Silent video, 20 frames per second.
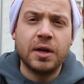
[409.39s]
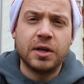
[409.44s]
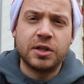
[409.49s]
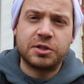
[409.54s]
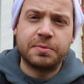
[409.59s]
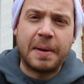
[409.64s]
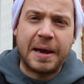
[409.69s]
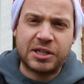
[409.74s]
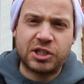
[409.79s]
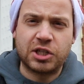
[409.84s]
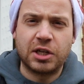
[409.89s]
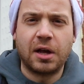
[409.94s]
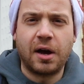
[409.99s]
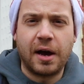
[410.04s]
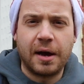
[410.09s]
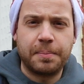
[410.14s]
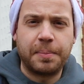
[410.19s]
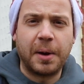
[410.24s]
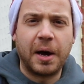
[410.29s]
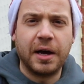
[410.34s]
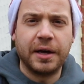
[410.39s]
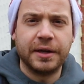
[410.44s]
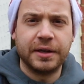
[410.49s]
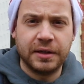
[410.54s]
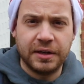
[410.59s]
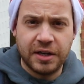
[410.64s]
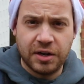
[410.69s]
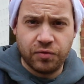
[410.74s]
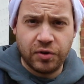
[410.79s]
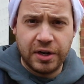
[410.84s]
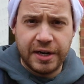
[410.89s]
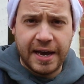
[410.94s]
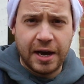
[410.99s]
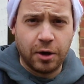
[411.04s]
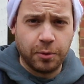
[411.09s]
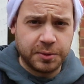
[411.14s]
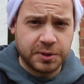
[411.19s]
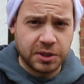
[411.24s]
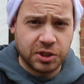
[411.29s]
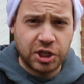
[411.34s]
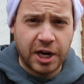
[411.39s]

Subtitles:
smash the like button, it really helps the